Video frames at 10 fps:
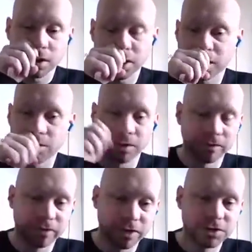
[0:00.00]
Okay, well,
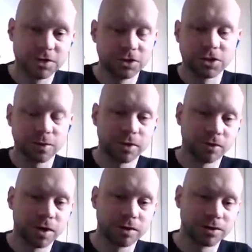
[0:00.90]
if this is your
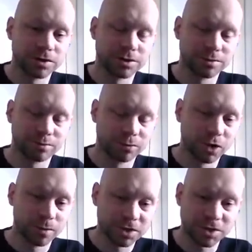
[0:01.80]
shipping rate, this is
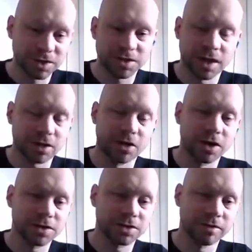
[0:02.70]
pretty much the exact cost.